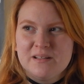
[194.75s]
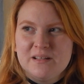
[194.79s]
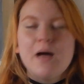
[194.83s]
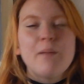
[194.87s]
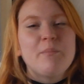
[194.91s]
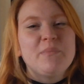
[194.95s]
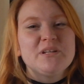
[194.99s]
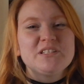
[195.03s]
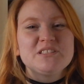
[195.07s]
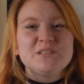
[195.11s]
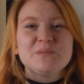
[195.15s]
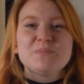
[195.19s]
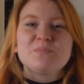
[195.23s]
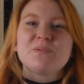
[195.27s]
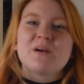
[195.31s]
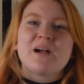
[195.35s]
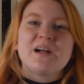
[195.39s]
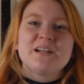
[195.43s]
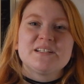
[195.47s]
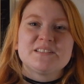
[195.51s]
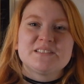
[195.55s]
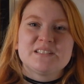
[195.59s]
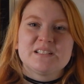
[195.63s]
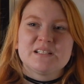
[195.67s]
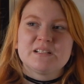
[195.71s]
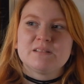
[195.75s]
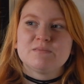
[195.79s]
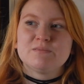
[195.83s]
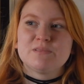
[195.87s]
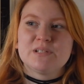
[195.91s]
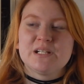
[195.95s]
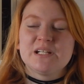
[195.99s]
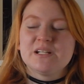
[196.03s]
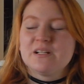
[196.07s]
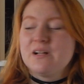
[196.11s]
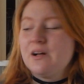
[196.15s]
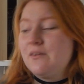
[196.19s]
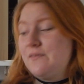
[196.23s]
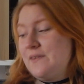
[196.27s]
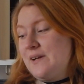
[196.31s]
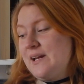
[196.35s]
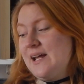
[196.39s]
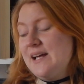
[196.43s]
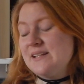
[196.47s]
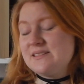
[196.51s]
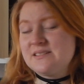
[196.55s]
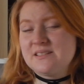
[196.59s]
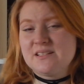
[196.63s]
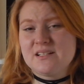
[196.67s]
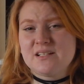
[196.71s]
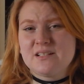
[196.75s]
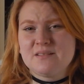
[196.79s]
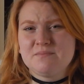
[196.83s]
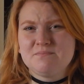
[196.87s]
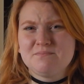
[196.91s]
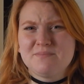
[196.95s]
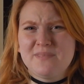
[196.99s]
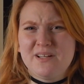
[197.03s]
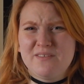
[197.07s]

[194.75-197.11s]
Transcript: A bit surprising read of a classic.